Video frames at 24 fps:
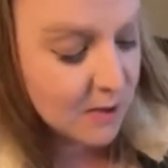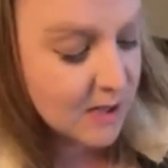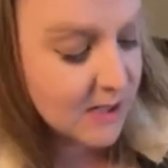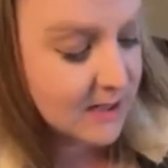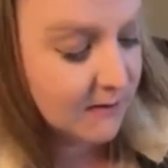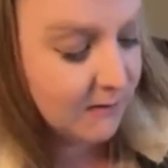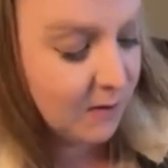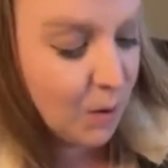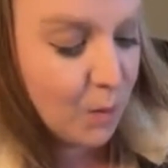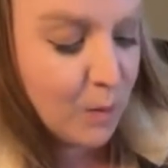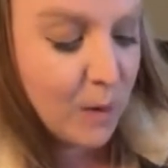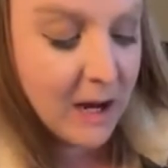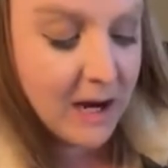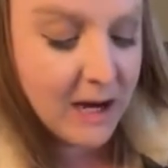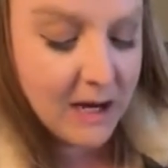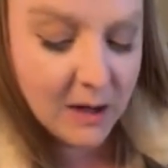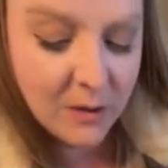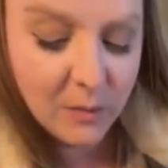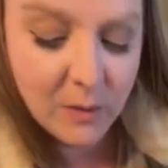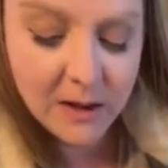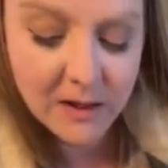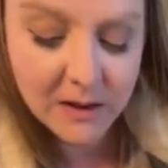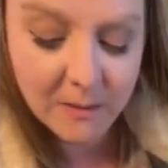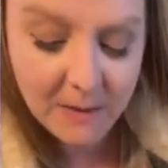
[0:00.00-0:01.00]
Whereas if you
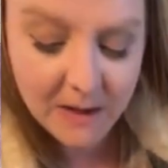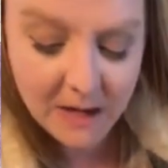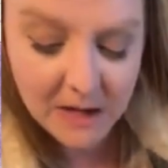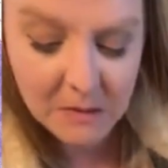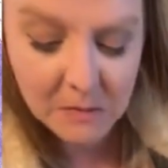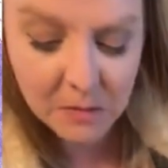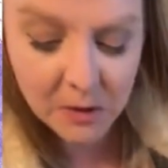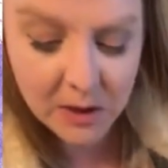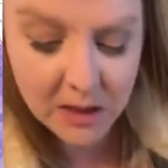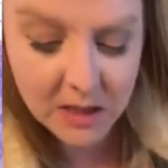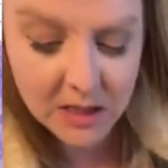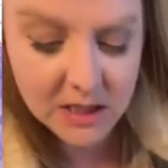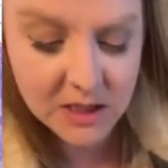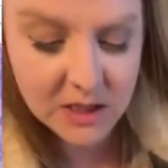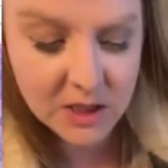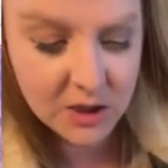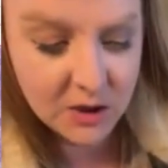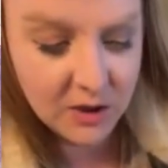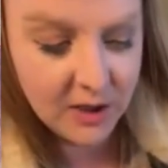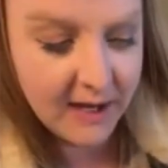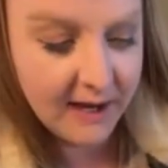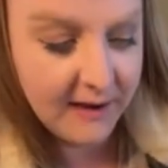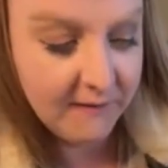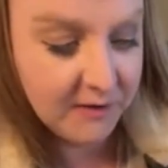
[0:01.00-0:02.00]
paint it with a
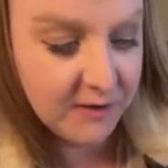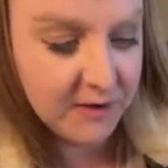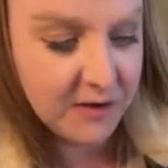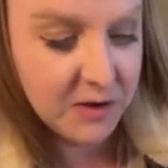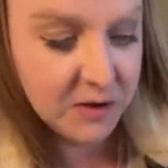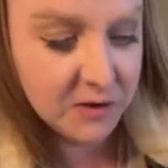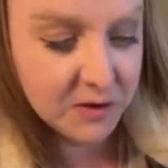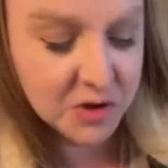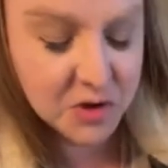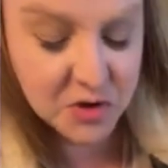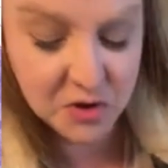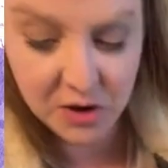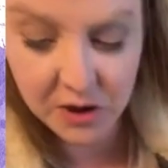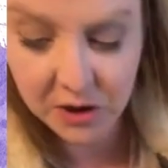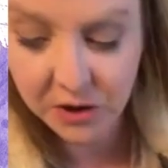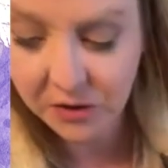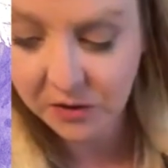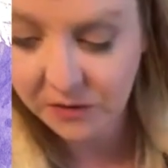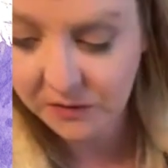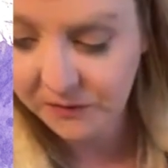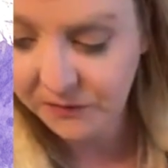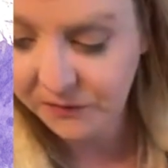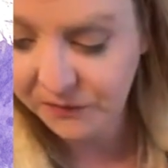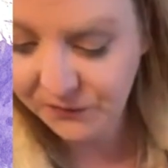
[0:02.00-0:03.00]
paintbrush, you'll
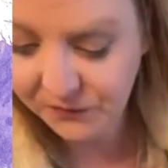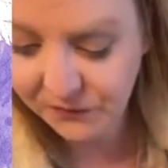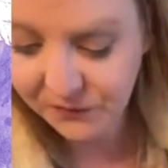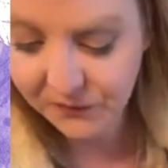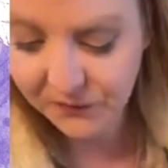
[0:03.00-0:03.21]
struggle.